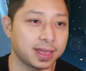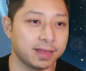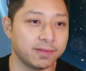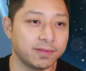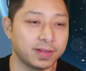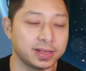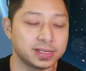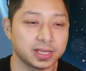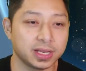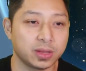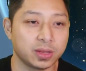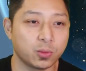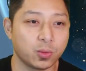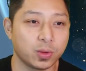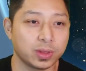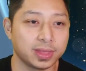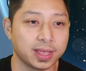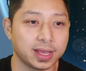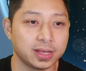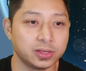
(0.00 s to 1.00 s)
Eventually,
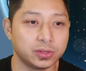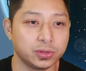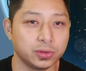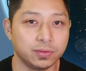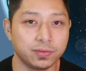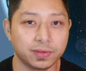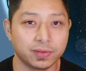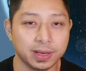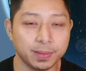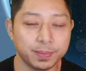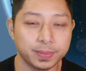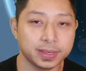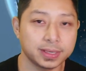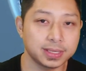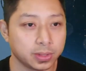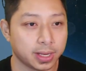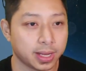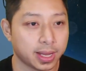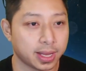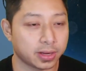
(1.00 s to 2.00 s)
when they do flip it
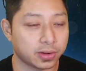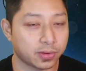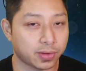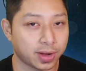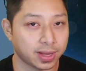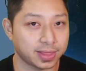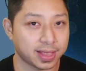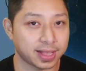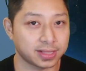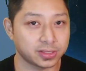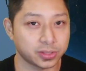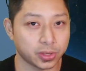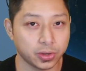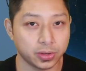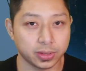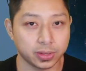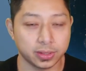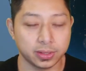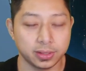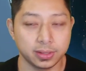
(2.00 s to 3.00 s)
and create that
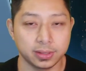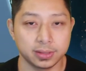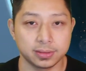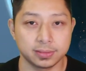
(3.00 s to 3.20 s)
token,